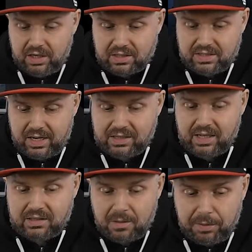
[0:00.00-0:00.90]
This is an
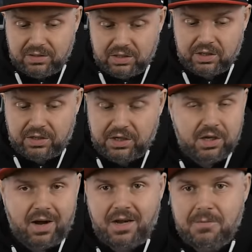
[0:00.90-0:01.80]
additional neural
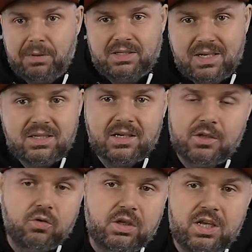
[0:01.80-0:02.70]
processor,
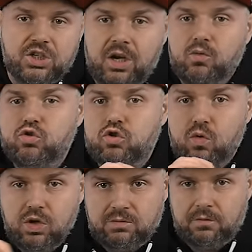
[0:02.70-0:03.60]
which even as a
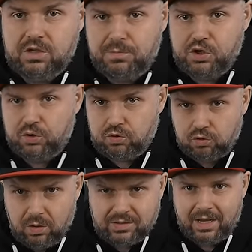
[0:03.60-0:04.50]
device in the device
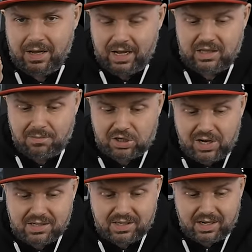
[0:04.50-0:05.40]
manager is displayed as
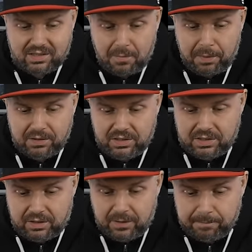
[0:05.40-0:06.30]
an additional,
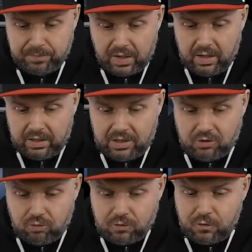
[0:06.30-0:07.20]
and here they show
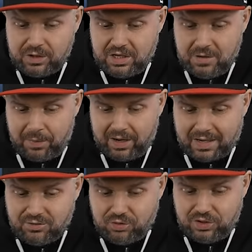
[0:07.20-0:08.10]
interesting things.
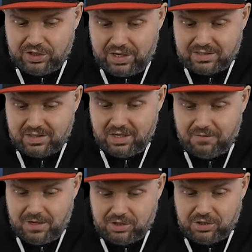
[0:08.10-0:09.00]
I'll give you an
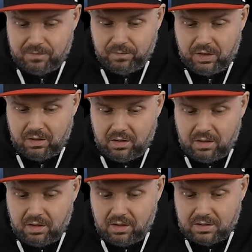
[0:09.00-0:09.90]
example of Pro
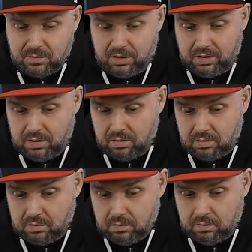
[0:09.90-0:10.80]
forty-one, Lightroom
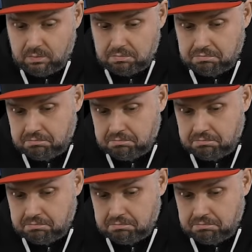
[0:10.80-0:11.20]
nineteen.